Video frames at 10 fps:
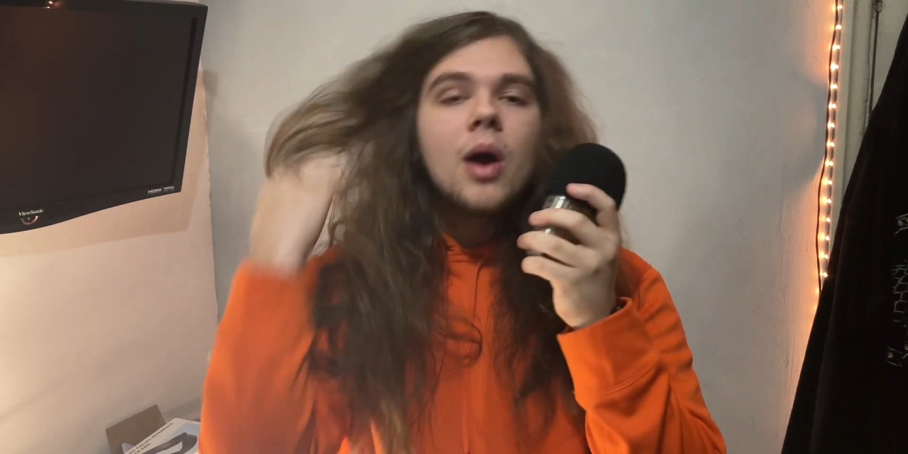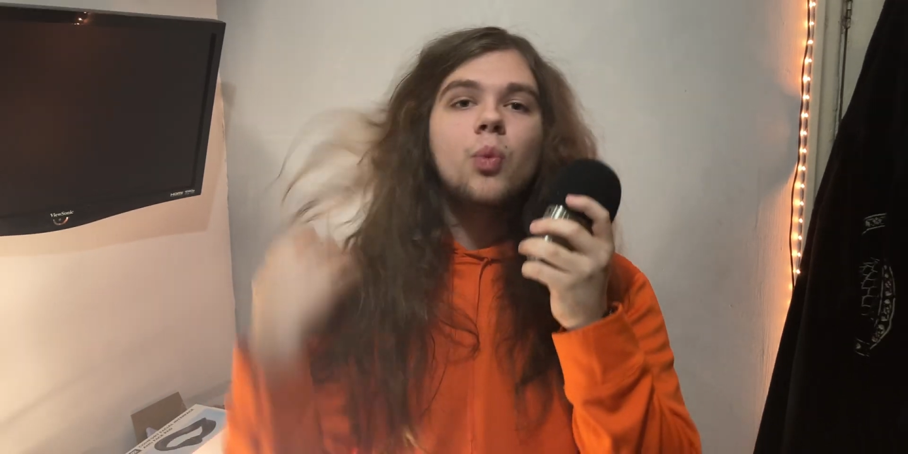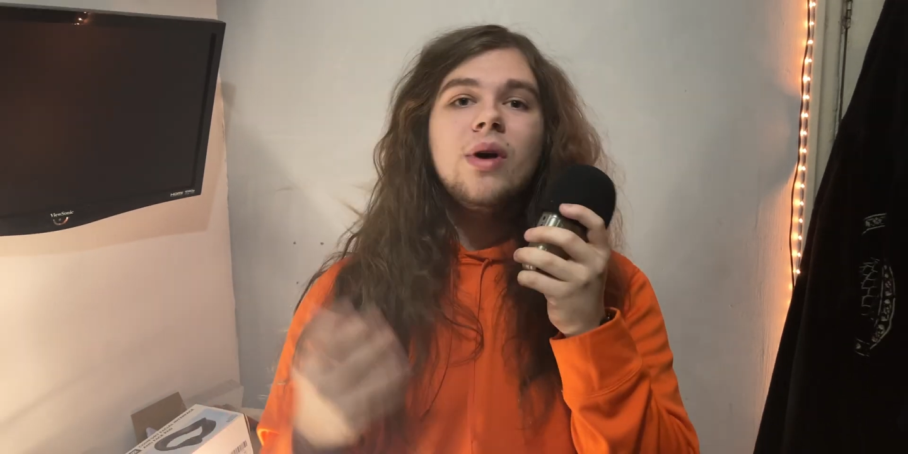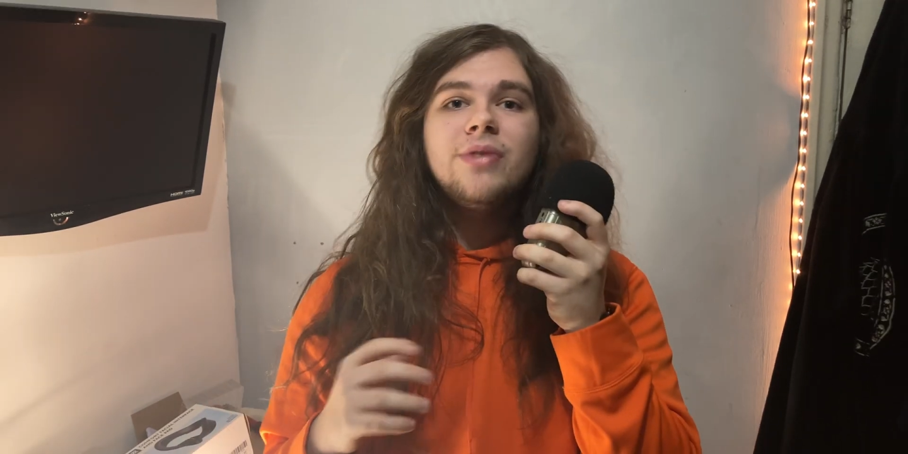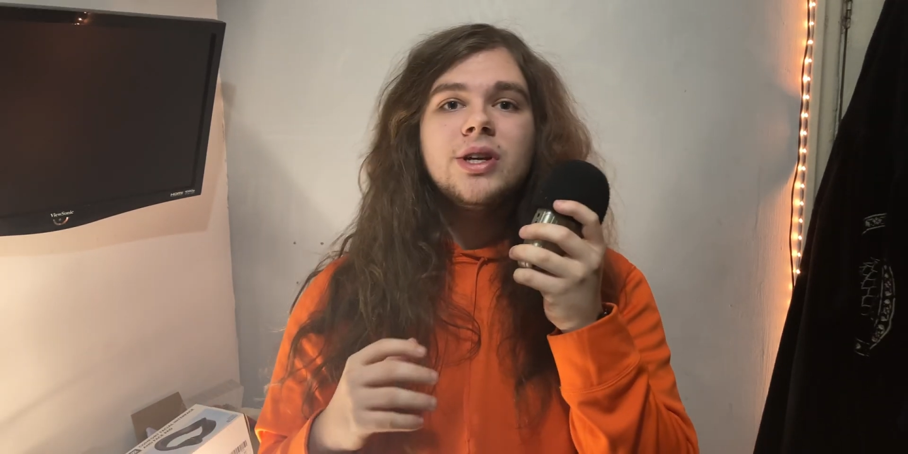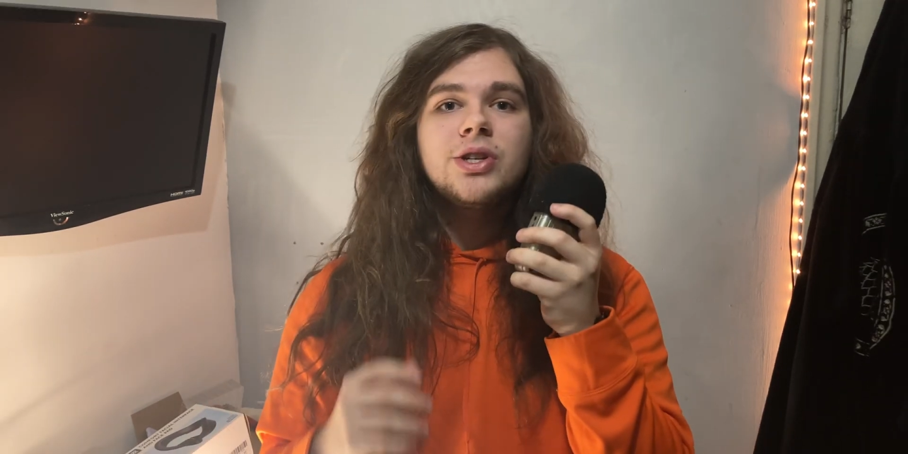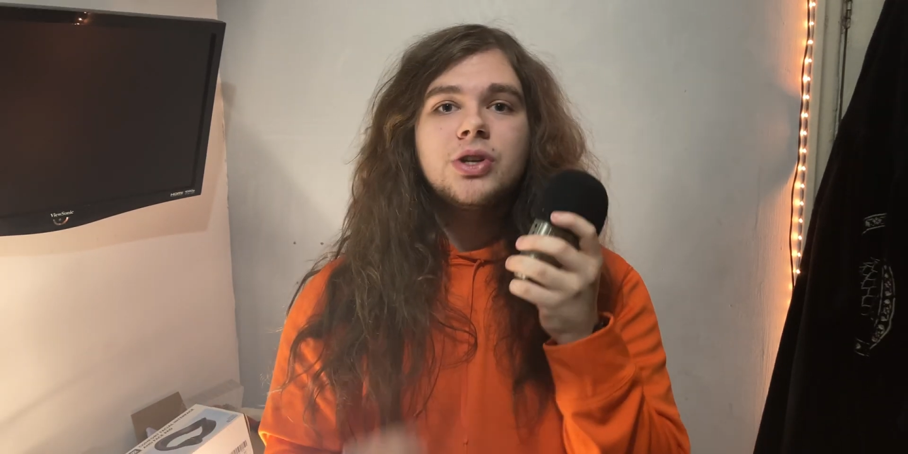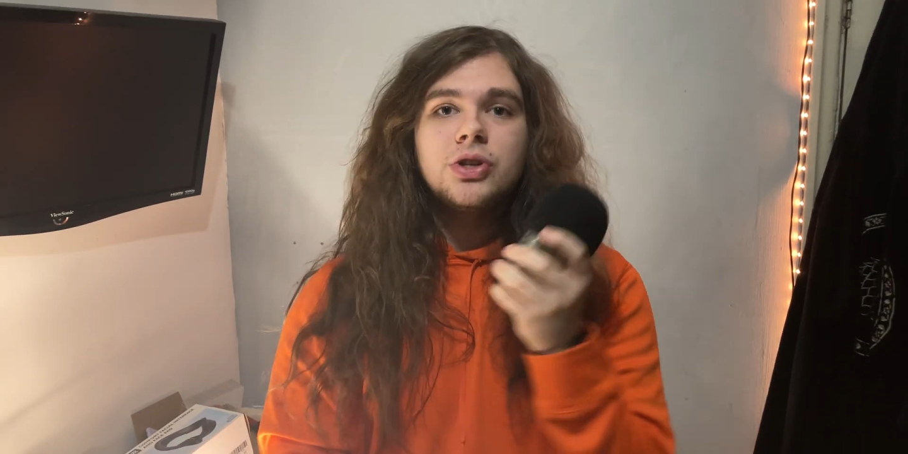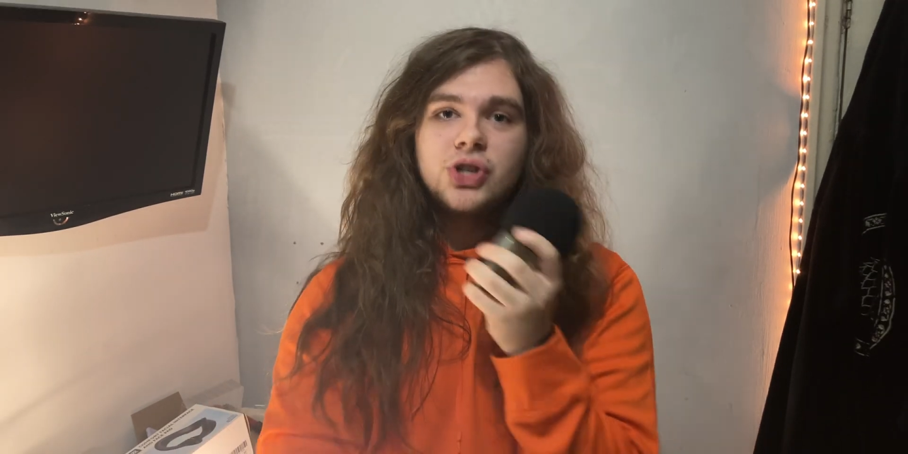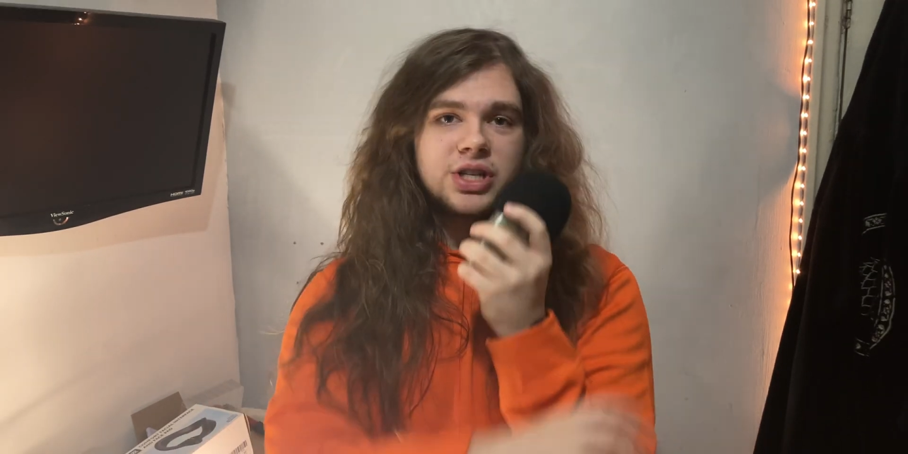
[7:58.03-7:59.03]
WiVRn
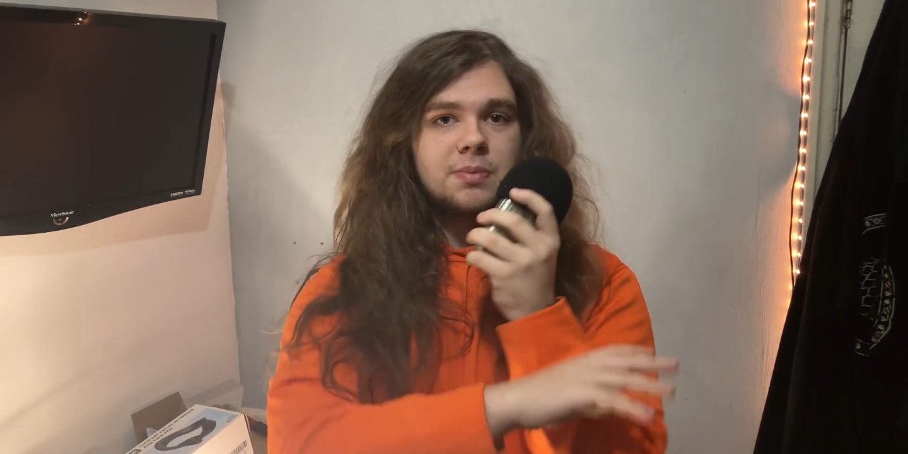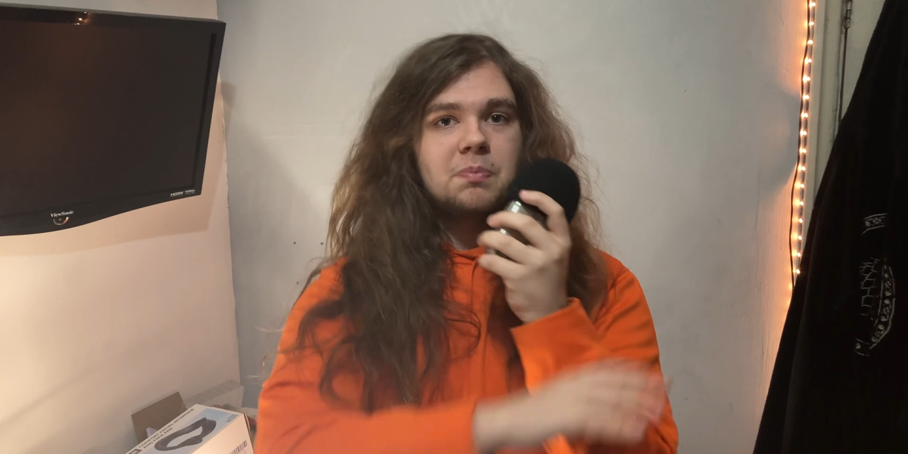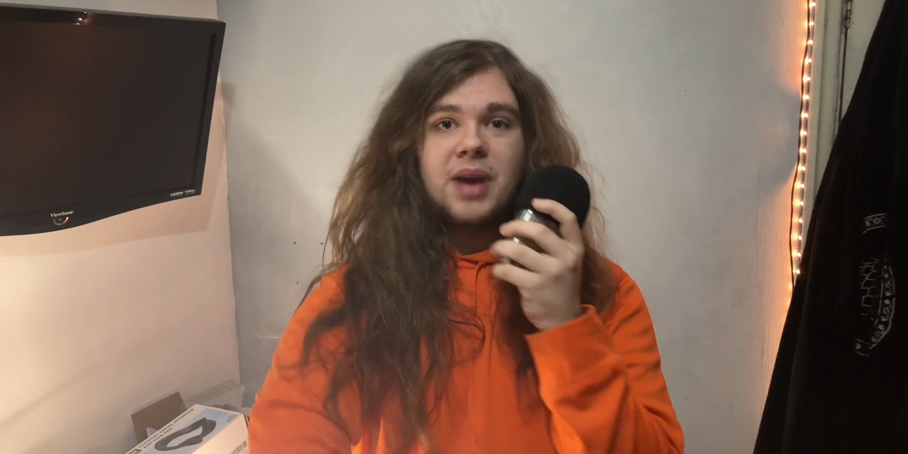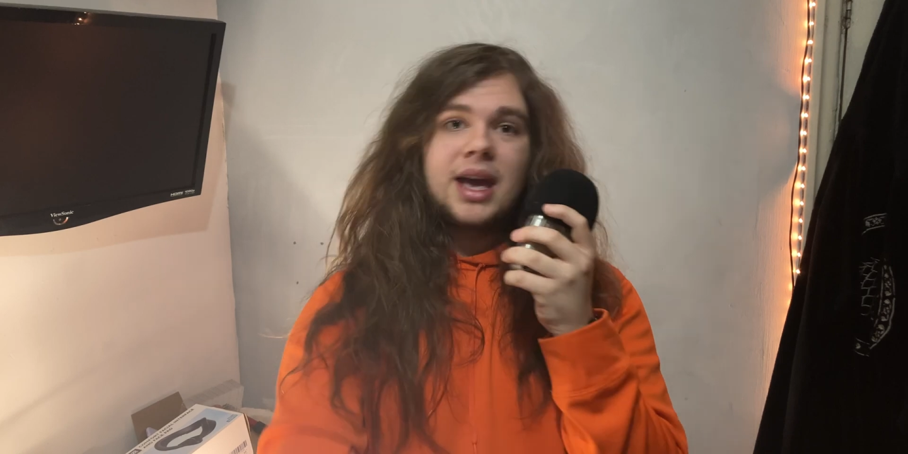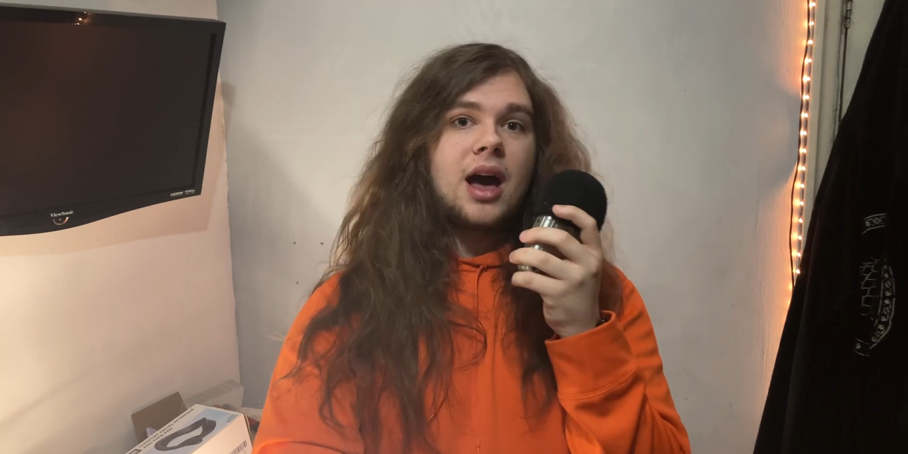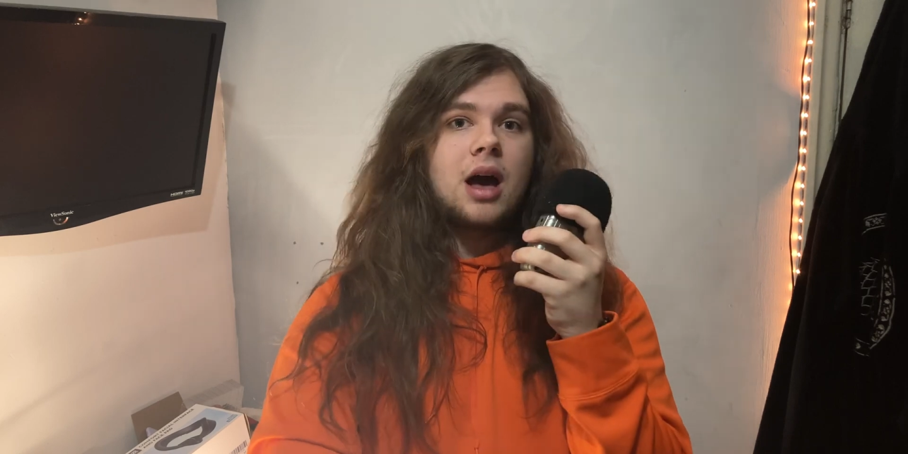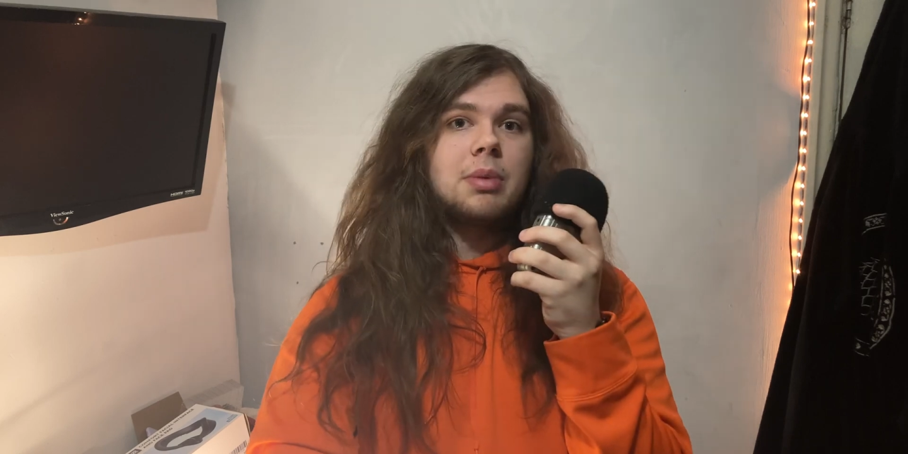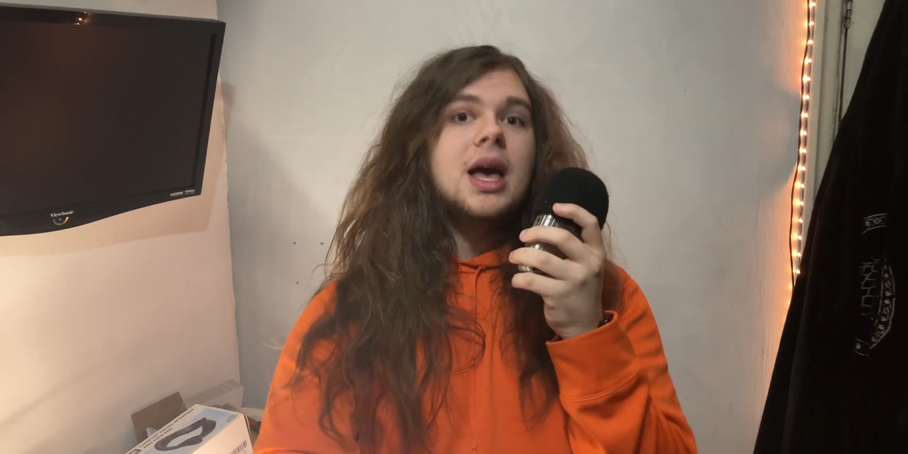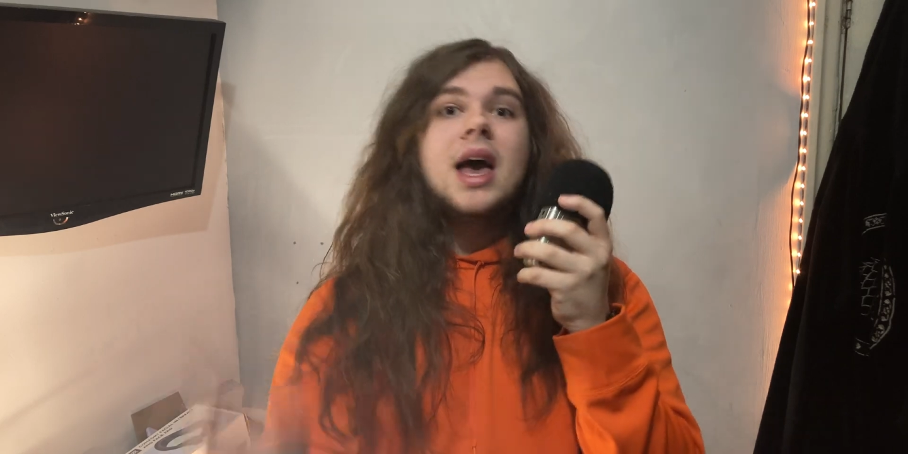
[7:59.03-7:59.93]
should just pick it up.